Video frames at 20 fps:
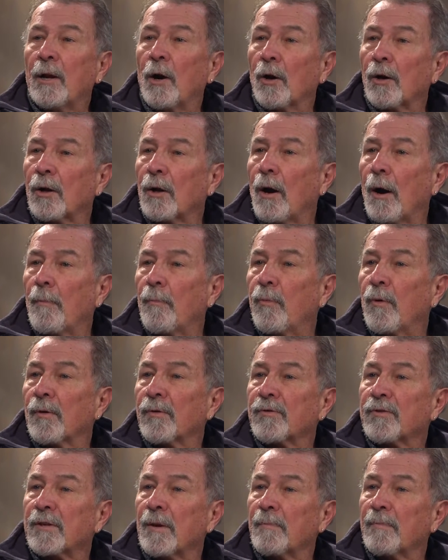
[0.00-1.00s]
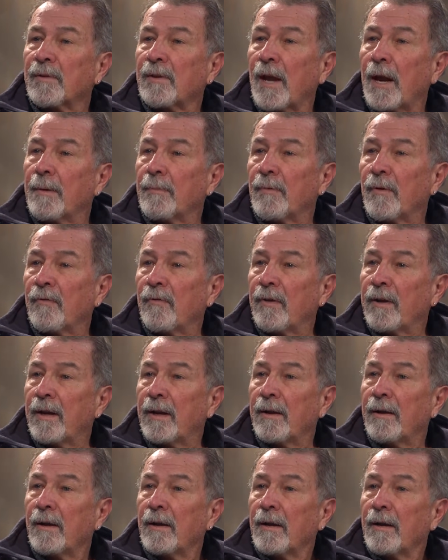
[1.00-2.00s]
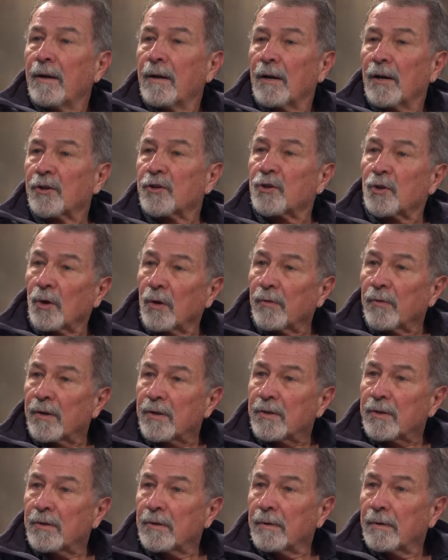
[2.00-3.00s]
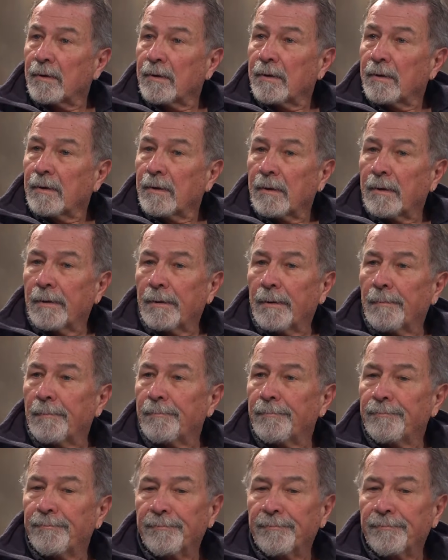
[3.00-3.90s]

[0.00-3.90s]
hook up with some type of a service, a